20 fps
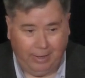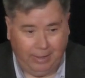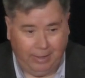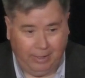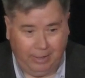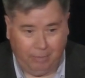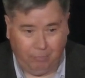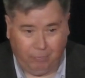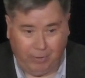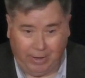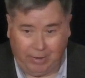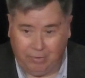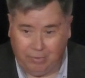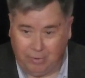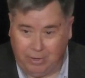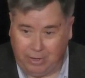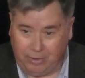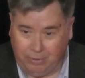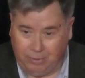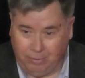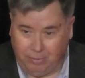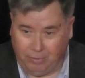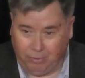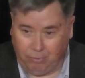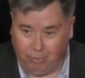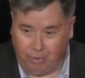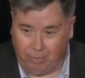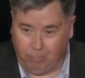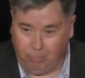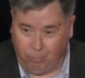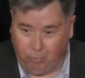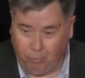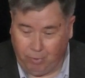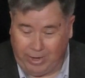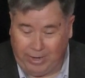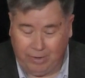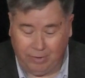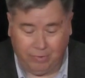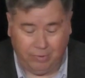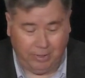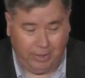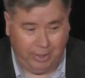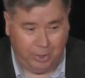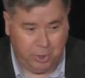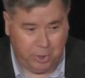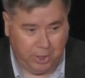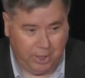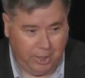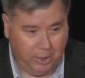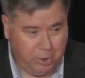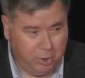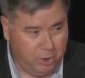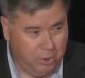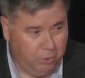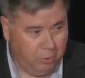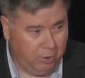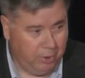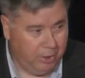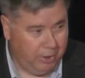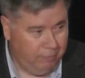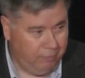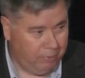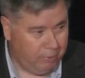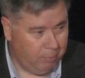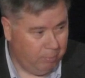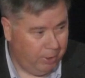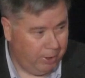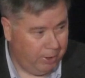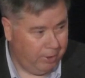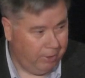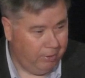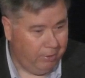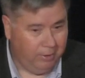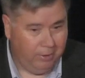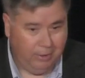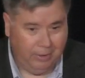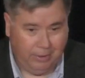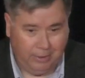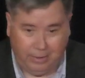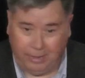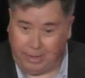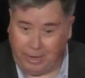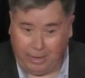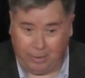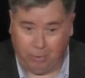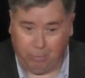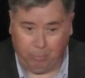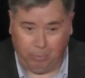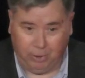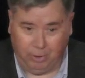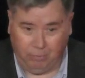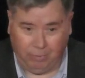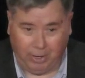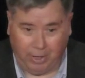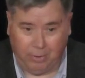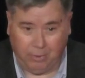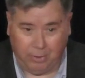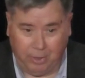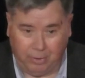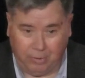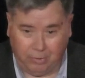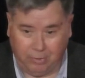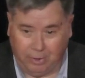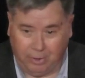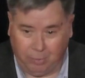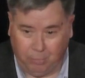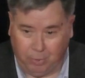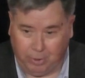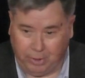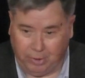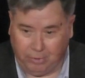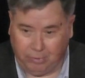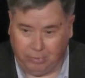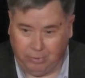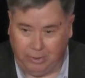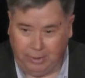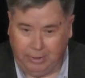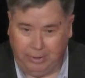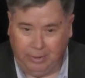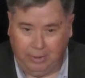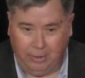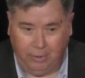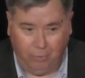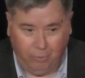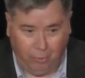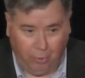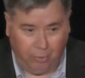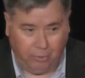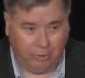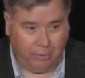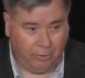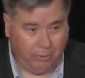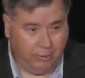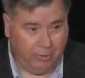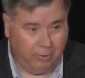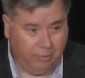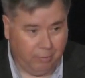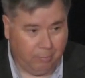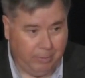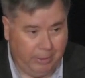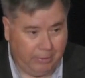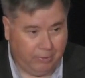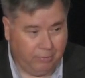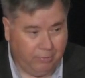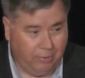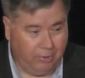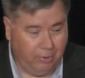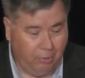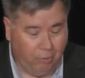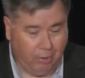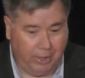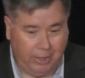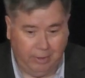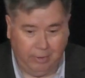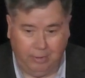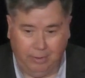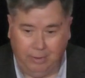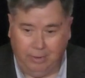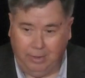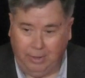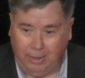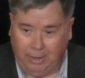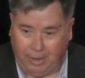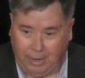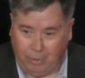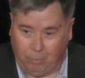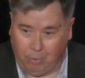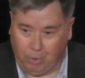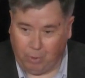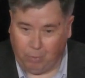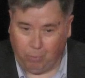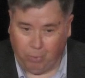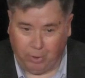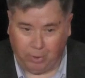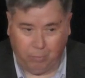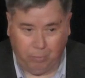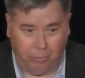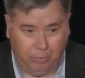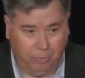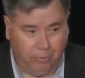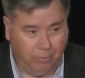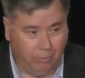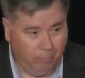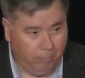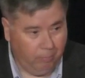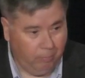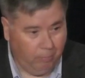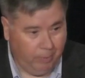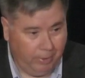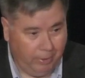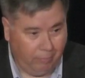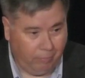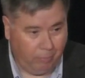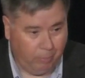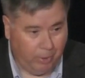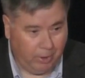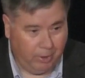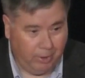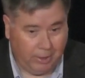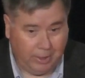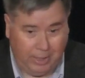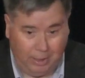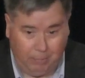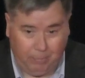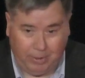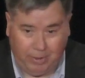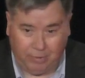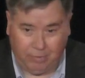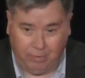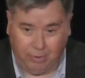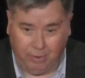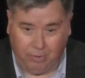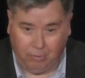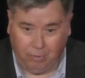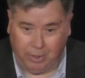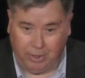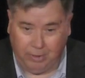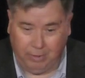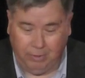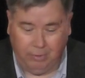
if that's not the gre greatest education you can give somebody then i don't believe i don't understand what is those are the things that make the city great i want to work with everybody to keep that city great.